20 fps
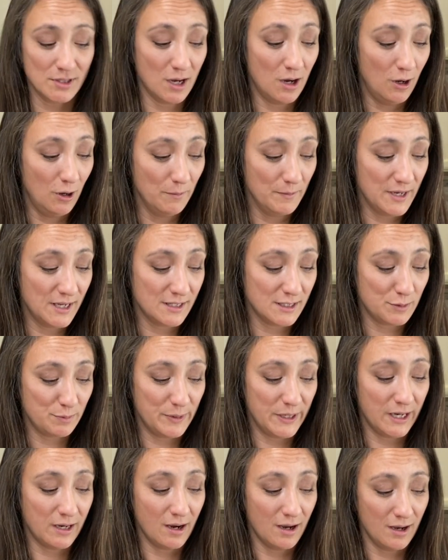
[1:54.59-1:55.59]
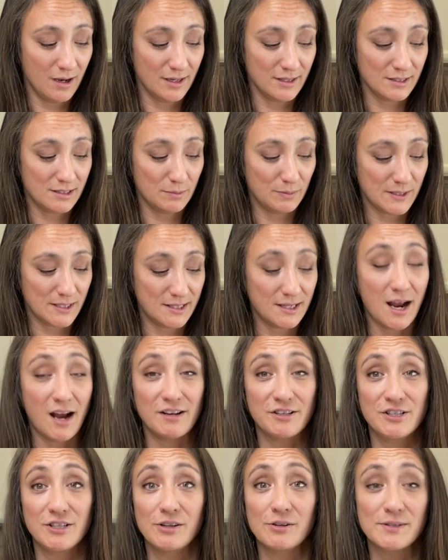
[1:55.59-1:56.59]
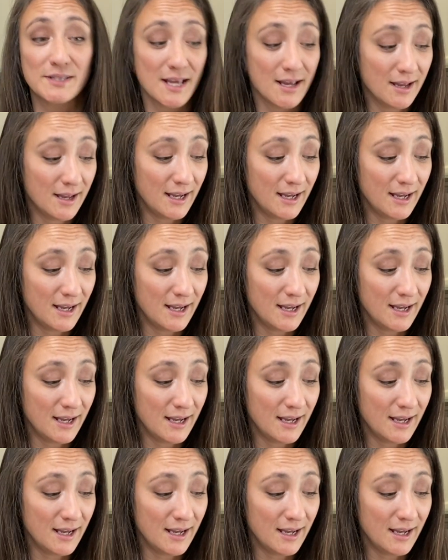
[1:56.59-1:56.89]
almonds, pecans, pistachios,